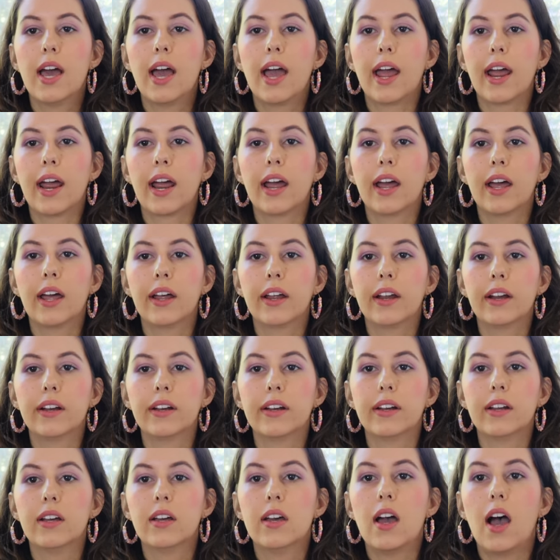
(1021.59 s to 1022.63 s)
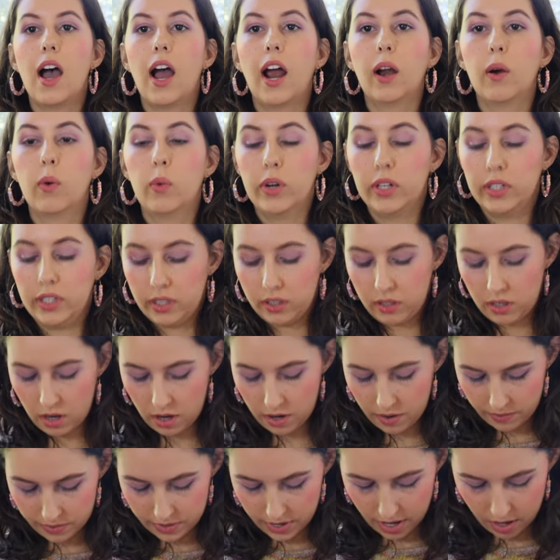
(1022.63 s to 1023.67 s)
And I really
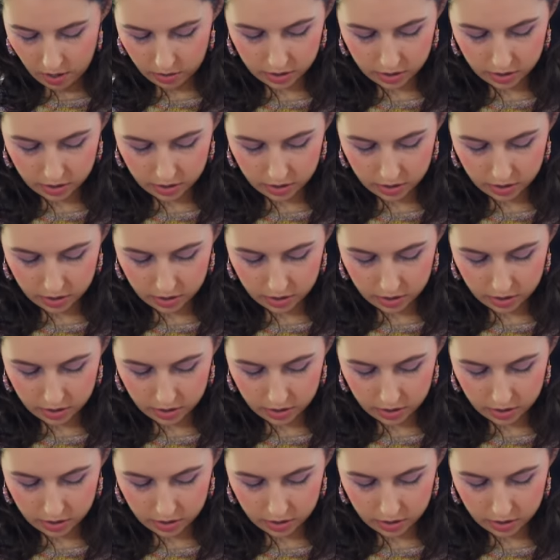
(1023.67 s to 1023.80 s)
loved how